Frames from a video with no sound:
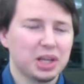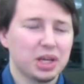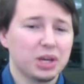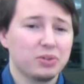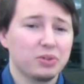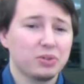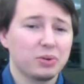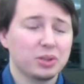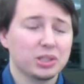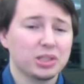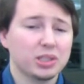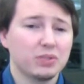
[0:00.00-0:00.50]

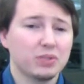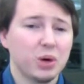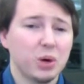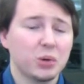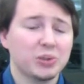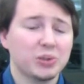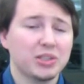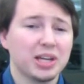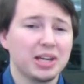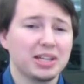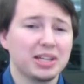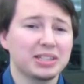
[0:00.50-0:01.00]
First of all,
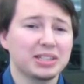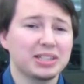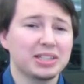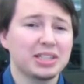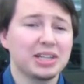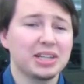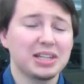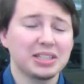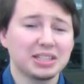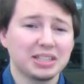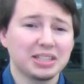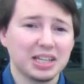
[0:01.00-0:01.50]

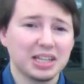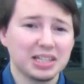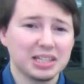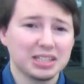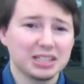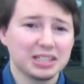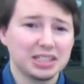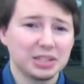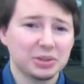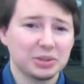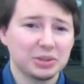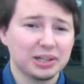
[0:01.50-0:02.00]
Tennessee is
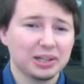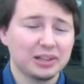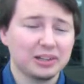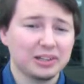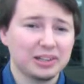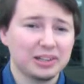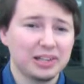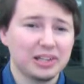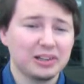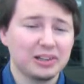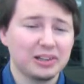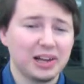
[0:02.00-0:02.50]
considering
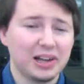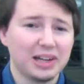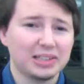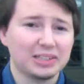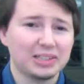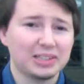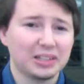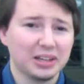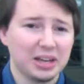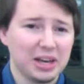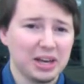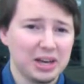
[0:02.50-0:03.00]

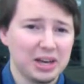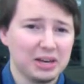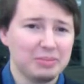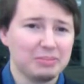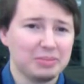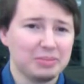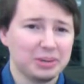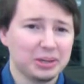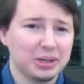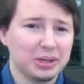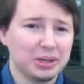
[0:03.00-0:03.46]
legalizing hemp.